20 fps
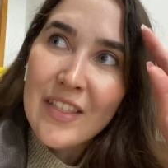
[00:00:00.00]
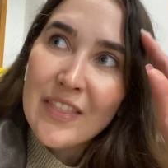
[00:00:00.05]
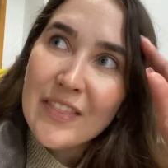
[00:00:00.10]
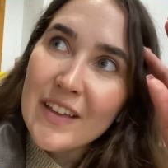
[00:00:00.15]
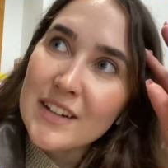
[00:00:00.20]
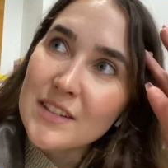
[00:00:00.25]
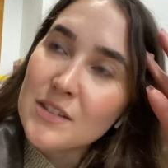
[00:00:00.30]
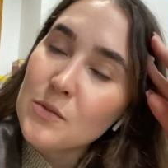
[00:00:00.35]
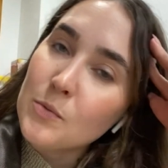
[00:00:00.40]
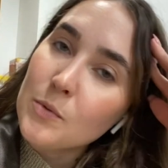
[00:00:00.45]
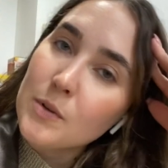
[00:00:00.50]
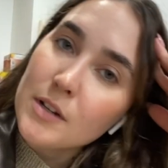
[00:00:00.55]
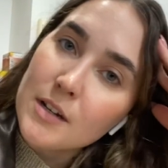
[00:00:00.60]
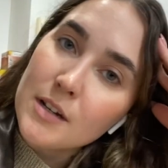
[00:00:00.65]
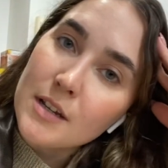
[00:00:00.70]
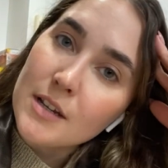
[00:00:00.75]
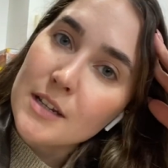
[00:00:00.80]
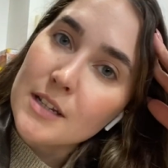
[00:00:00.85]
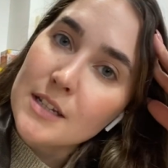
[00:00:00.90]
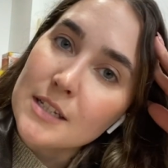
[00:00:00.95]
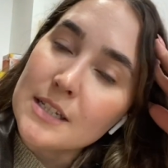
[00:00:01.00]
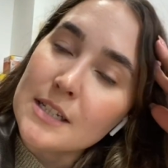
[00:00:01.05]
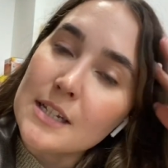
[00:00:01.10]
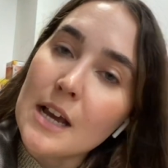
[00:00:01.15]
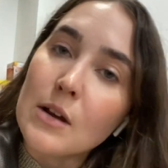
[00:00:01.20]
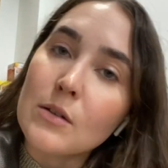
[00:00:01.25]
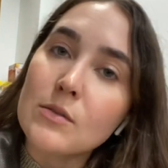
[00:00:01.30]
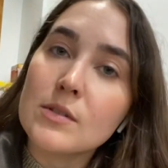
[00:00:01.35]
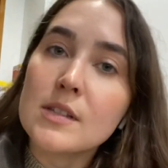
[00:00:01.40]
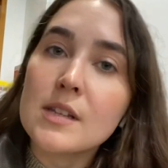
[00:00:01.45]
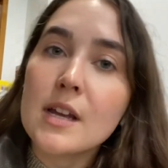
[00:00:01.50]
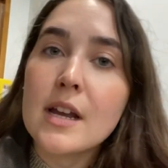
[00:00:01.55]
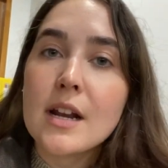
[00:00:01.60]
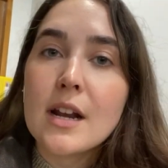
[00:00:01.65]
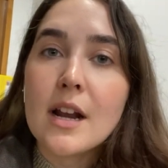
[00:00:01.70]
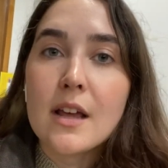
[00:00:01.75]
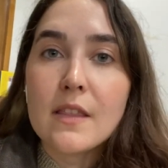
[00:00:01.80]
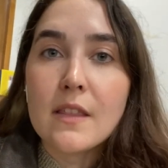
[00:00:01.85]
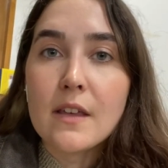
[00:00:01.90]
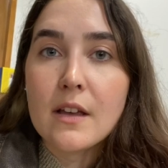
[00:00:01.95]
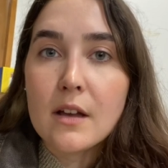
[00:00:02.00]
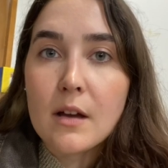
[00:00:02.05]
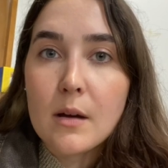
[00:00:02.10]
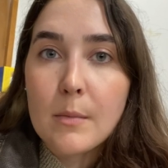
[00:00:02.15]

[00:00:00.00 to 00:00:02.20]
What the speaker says: That's one downside, I think,